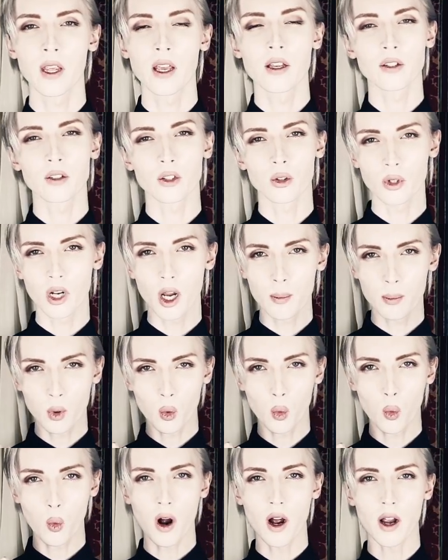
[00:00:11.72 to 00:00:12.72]
So number
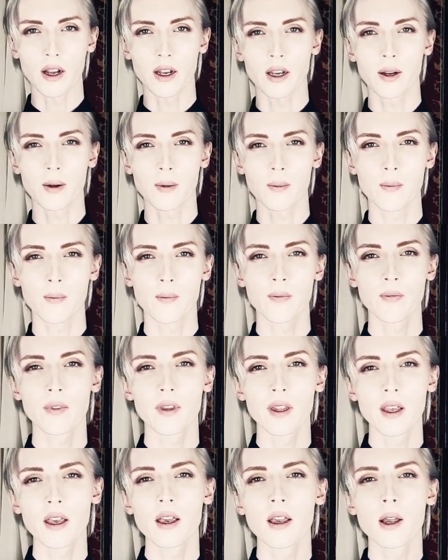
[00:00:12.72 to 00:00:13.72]
one,
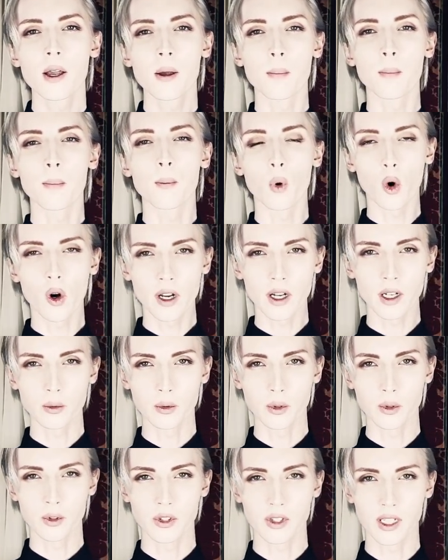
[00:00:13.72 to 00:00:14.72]
morning
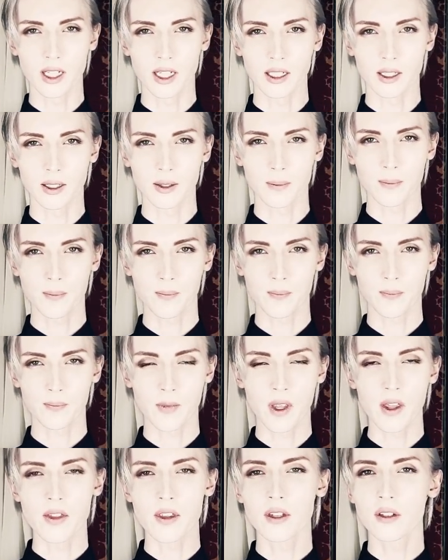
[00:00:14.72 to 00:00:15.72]
routine.
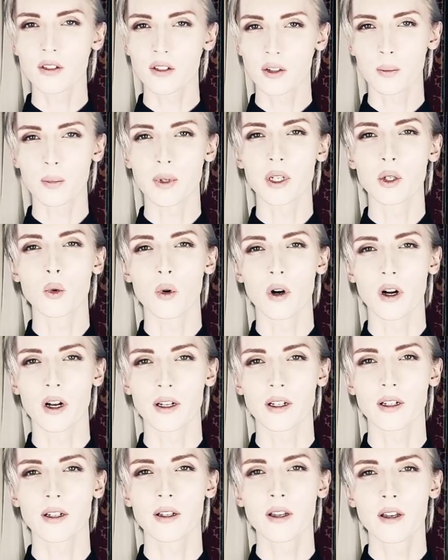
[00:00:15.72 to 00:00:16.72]
And this is a big one,
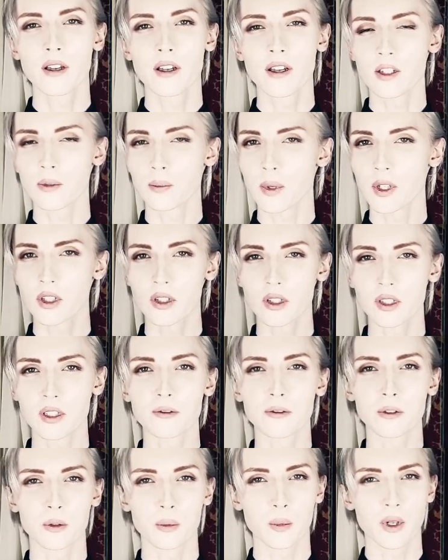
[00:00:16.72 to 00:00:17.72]
especially
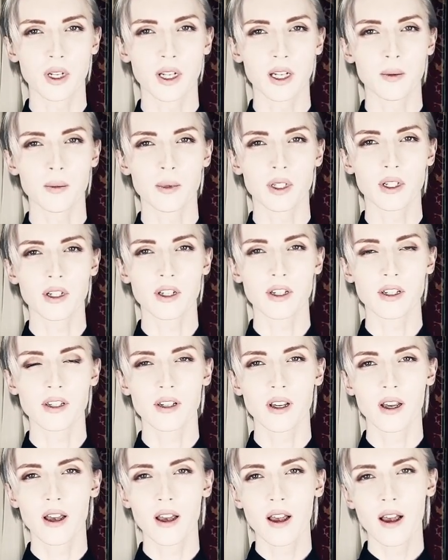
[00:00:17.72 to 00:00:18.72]
for me,
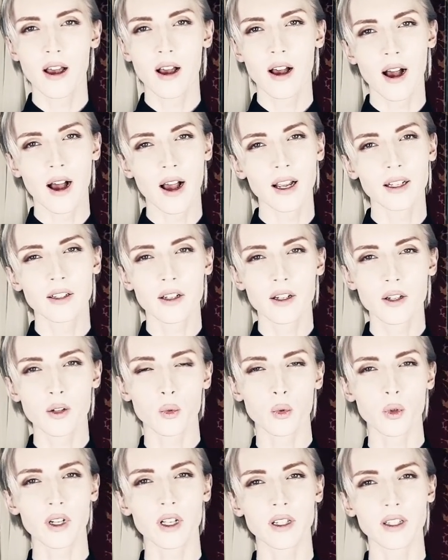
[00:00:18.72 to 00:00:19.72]
because I
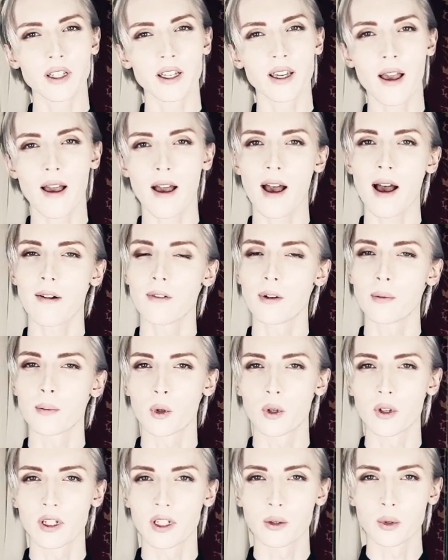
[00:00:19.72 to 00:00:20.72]
didn't really have a
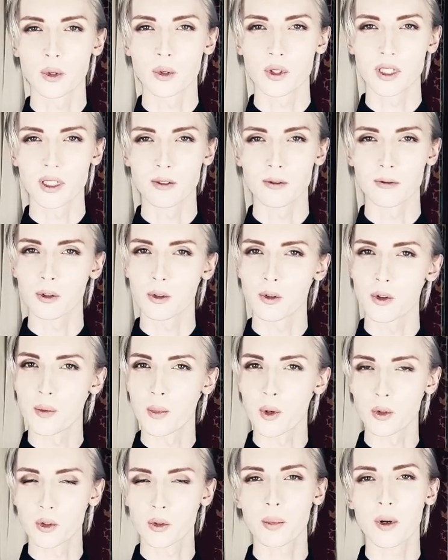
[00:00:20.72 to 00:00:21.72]
morning routine for the
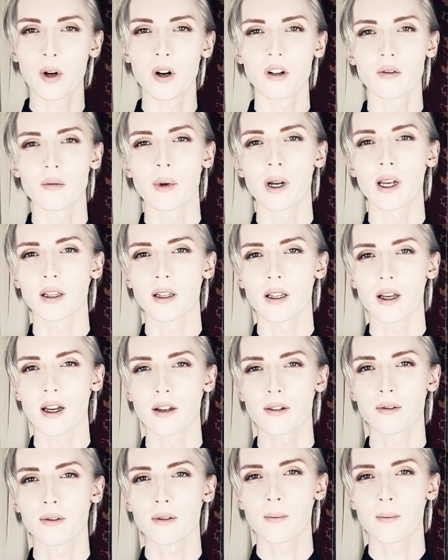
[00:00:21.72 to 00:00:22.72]
most part of my life.